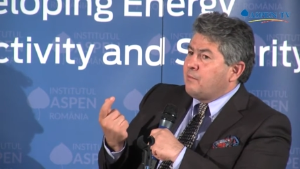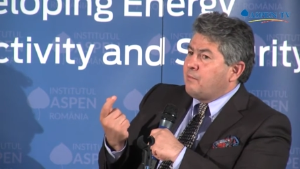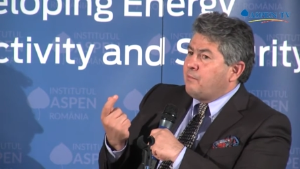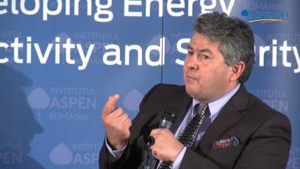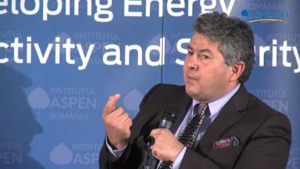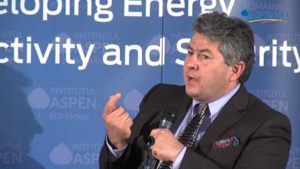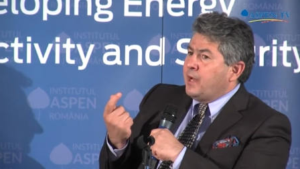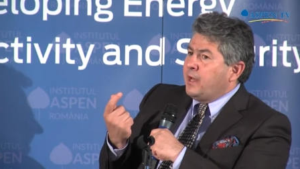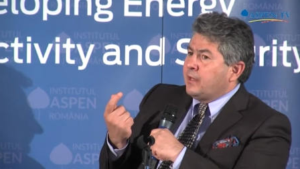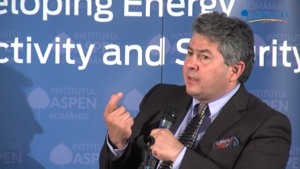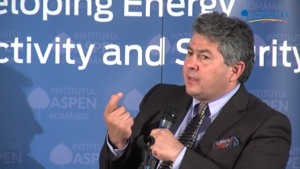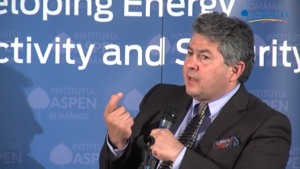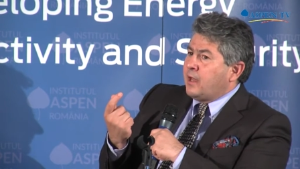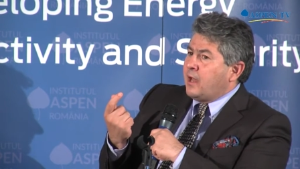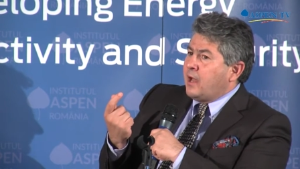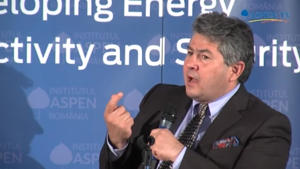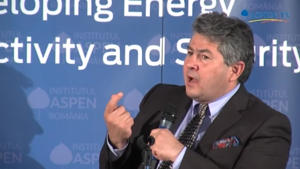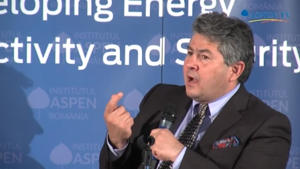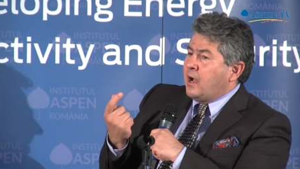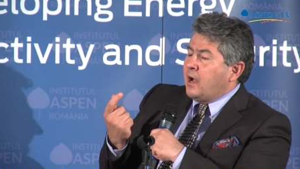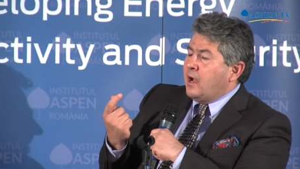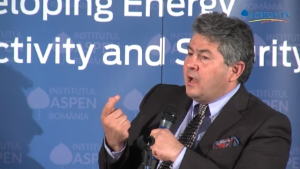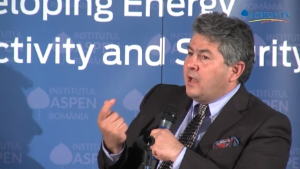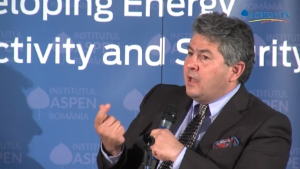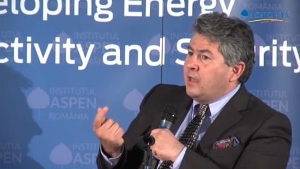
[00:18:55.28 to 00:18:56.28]
But
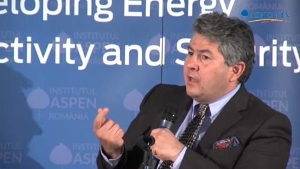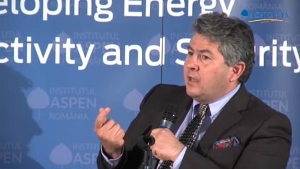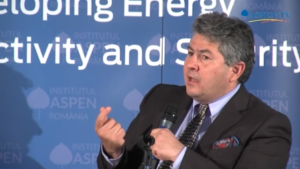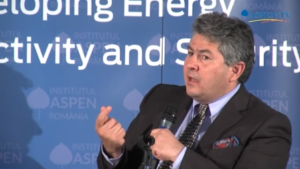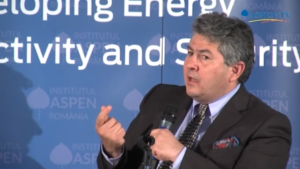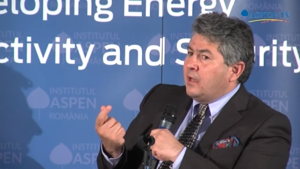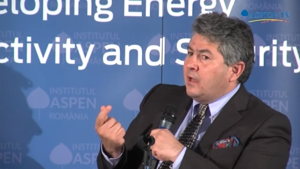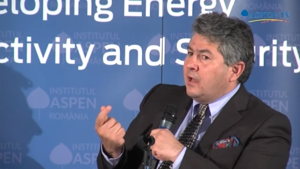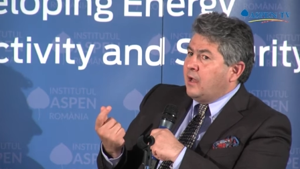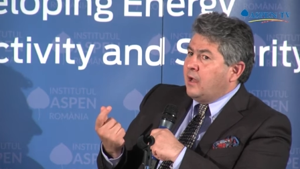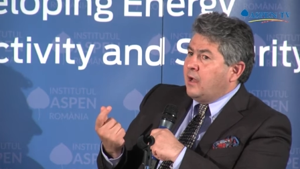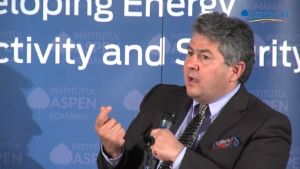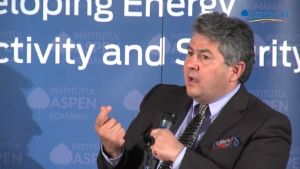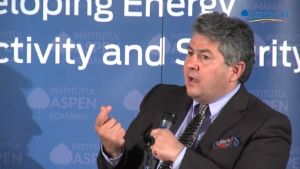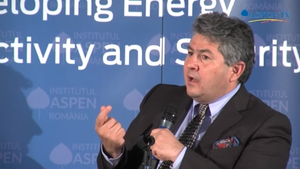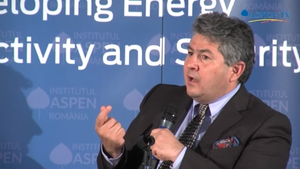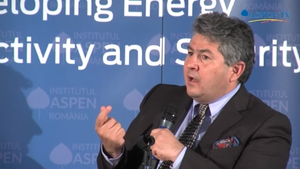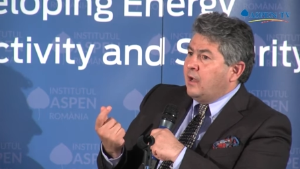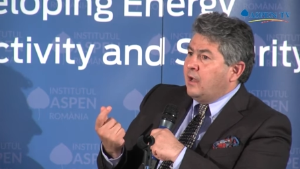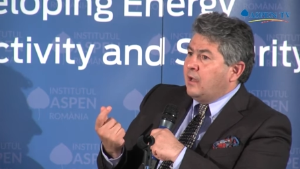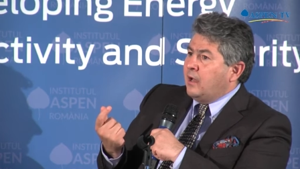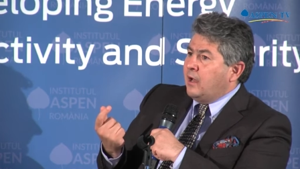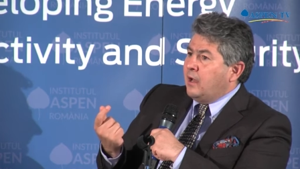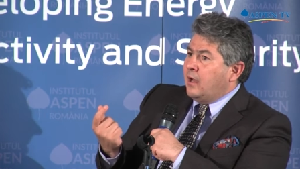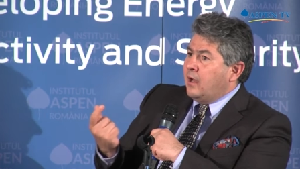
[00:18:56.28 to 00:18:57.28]

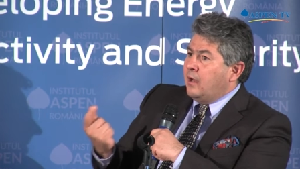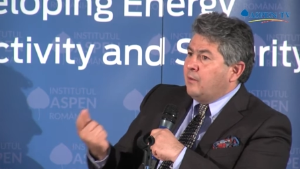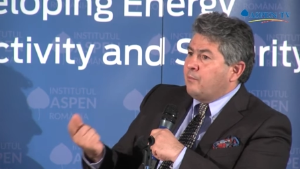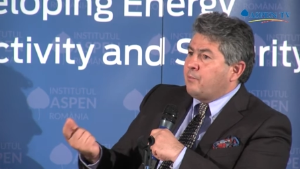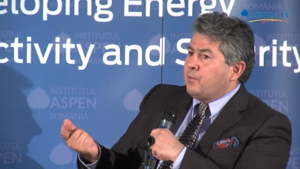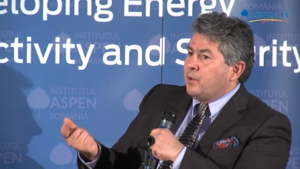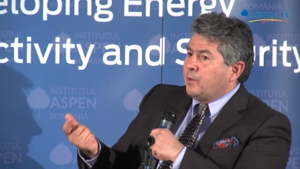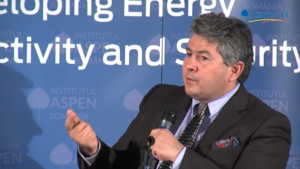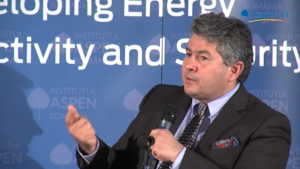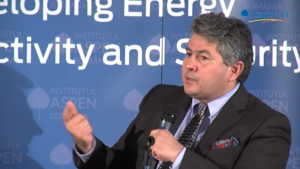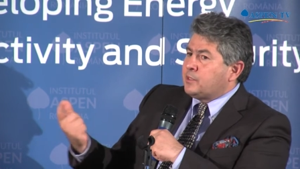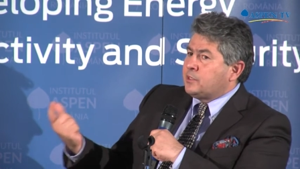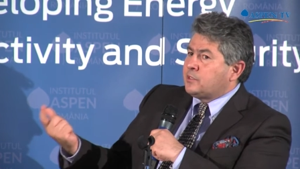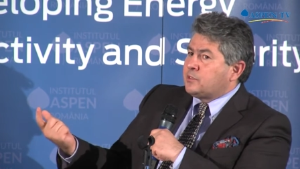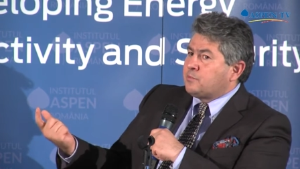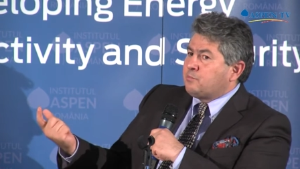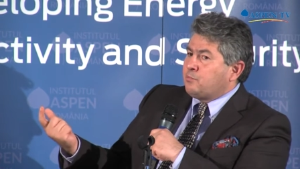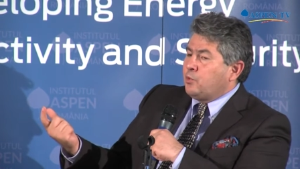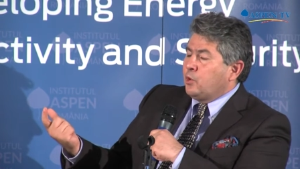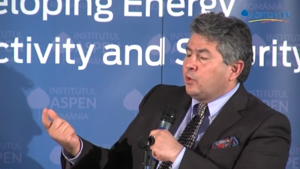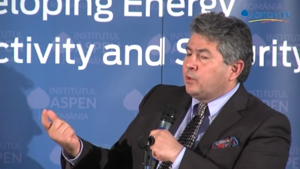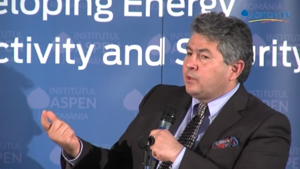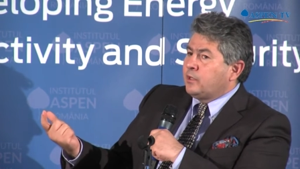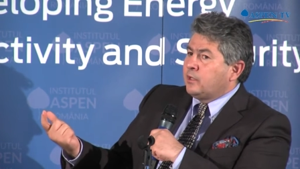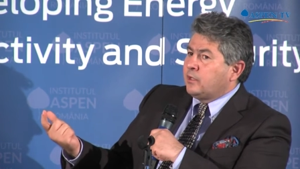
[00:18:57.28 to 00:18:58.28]
perhaps it's
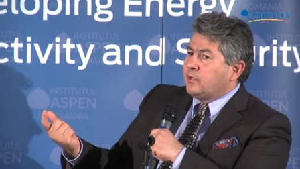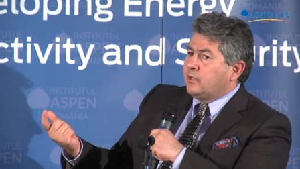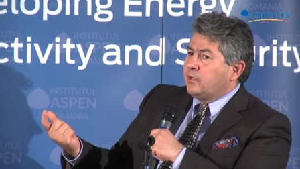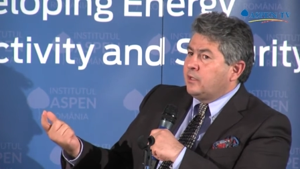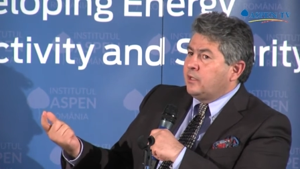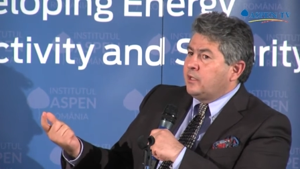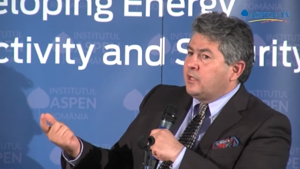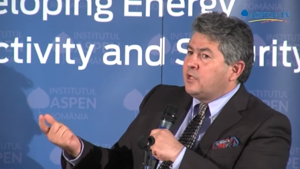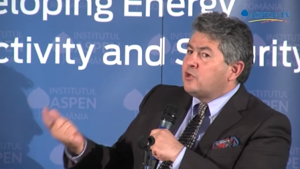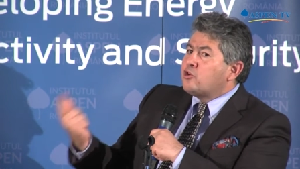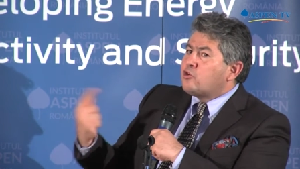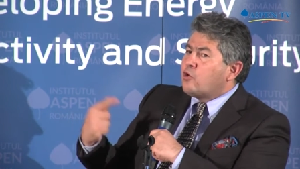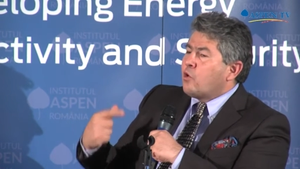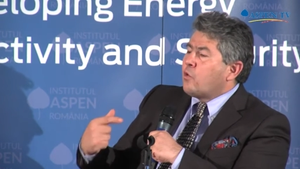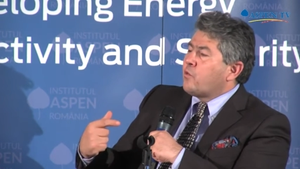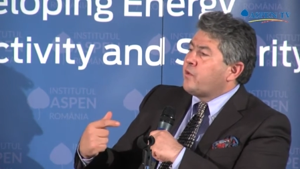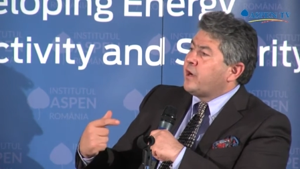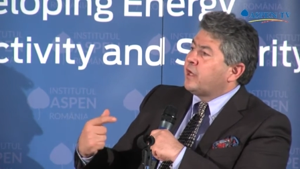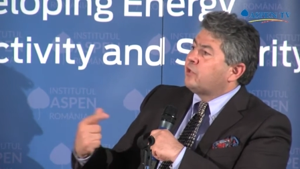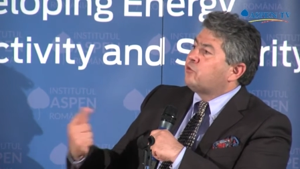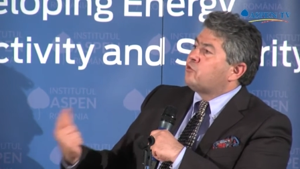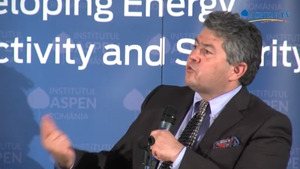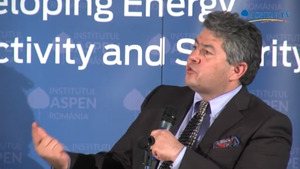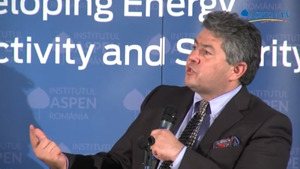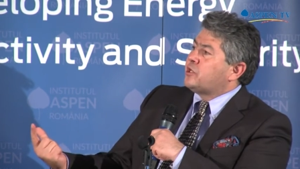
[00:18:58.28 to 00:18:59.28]
politically
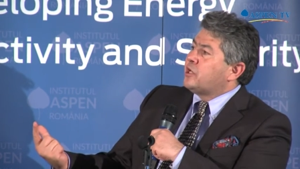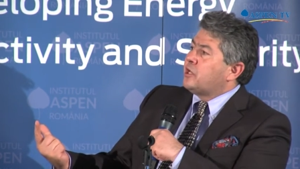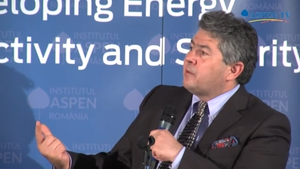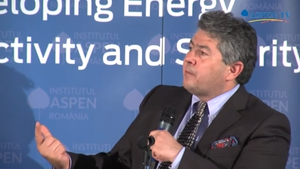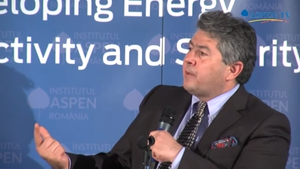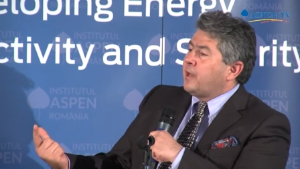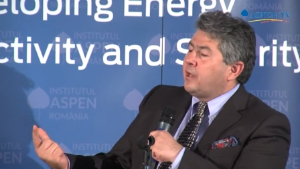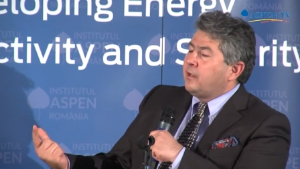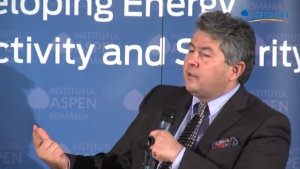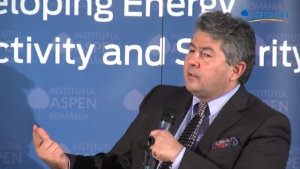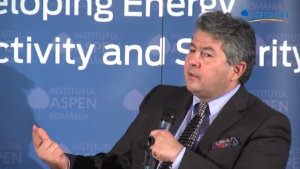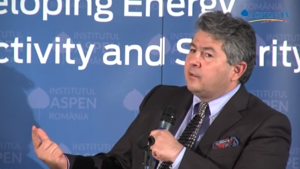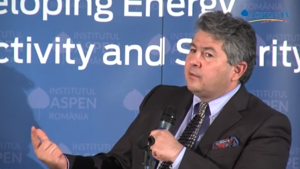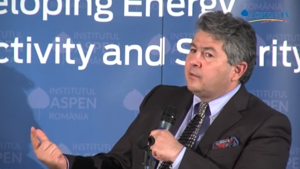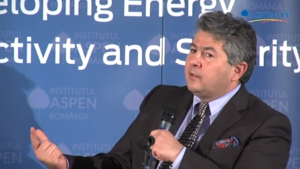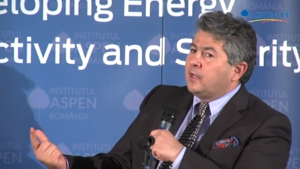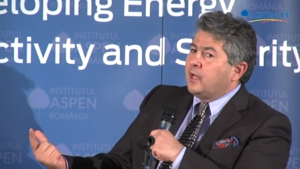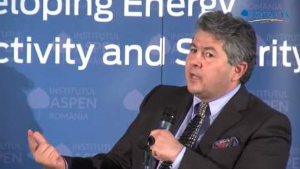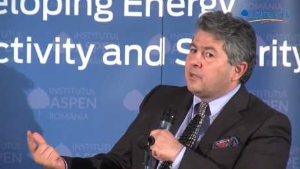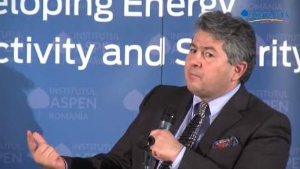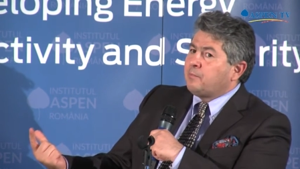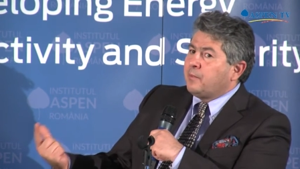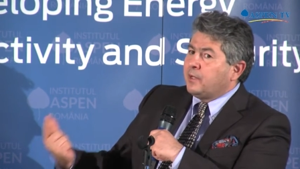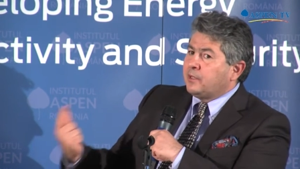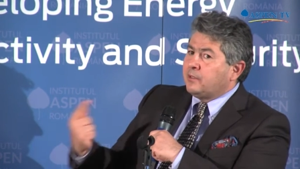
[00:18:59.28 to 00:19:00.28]
incorrect to say
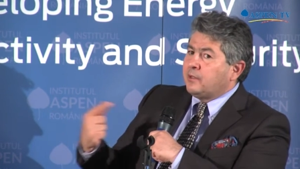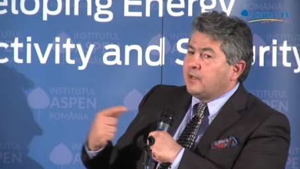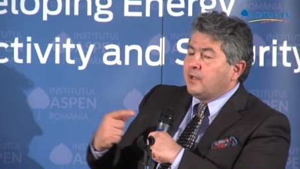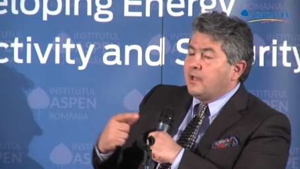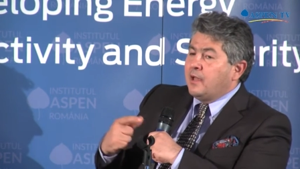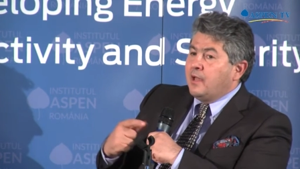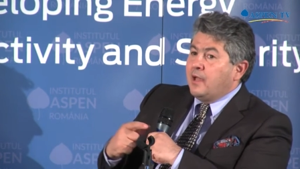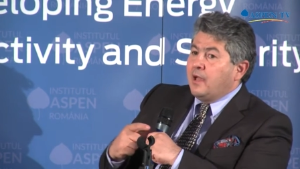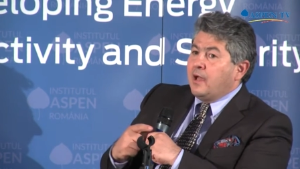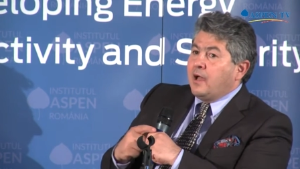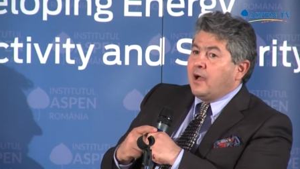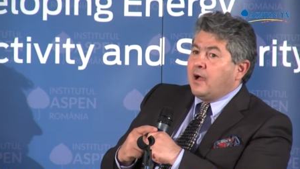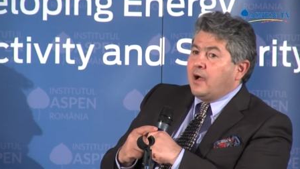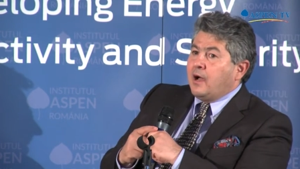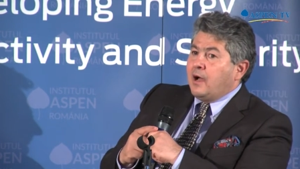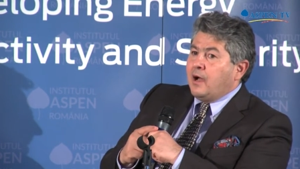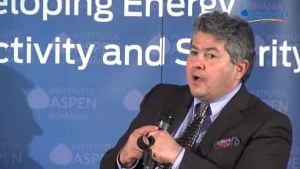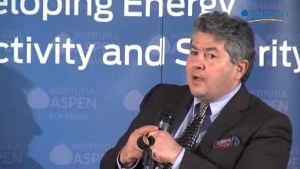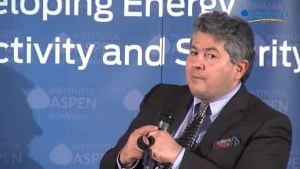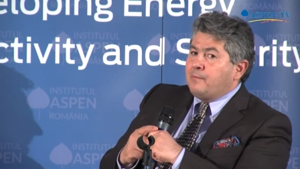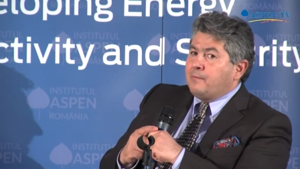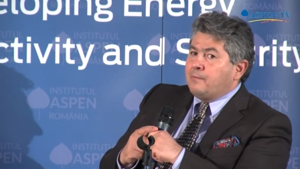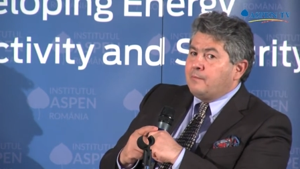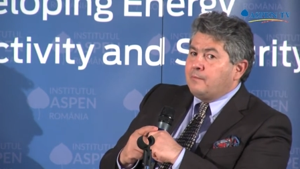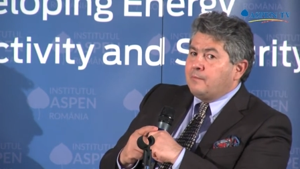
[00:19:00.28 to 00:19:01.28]
that, but
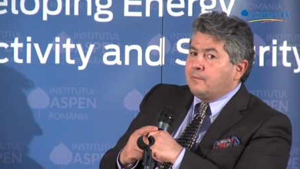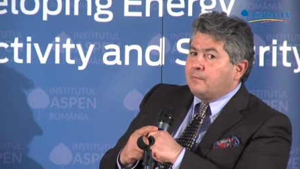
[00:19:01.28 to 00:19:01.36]
I'm